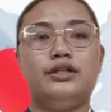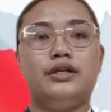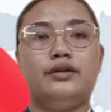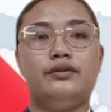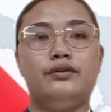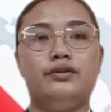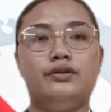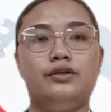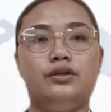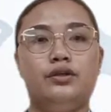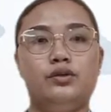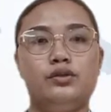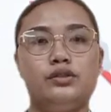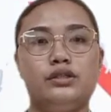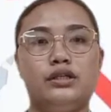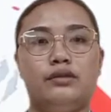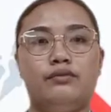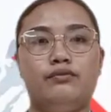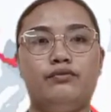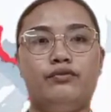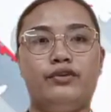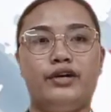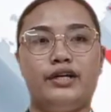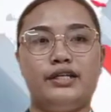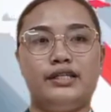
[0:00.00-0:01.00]
gender roles
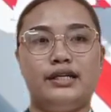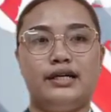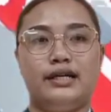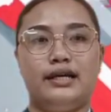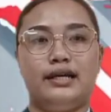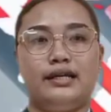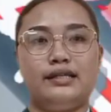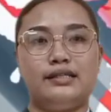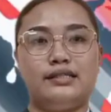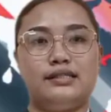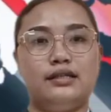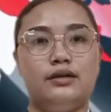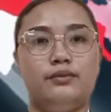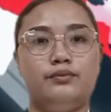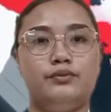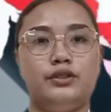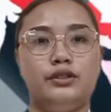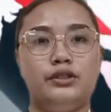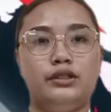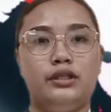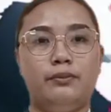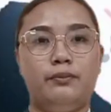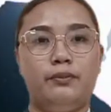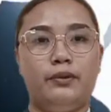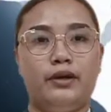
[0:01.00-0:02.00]
and fight against the
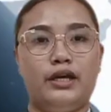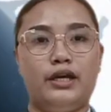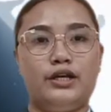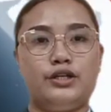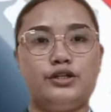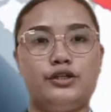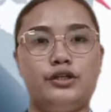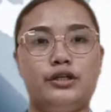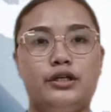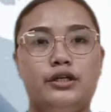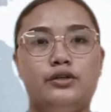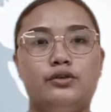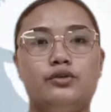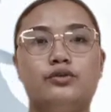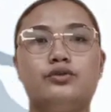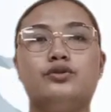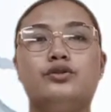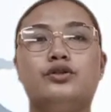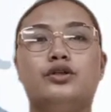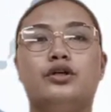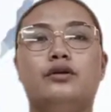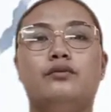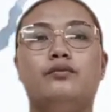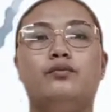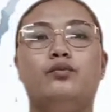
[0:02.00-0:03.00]
objectification and
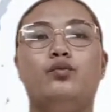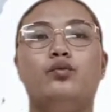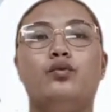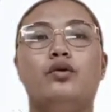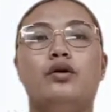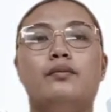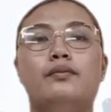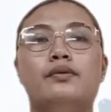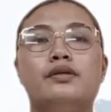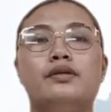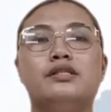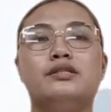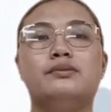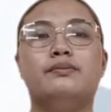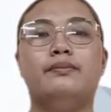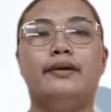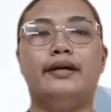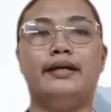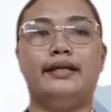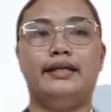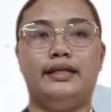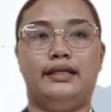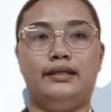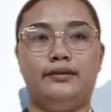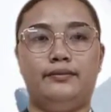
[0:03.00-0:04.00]
control of women's
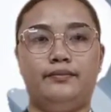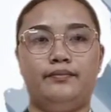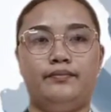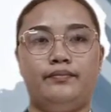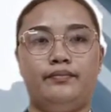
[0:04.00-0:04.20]
body.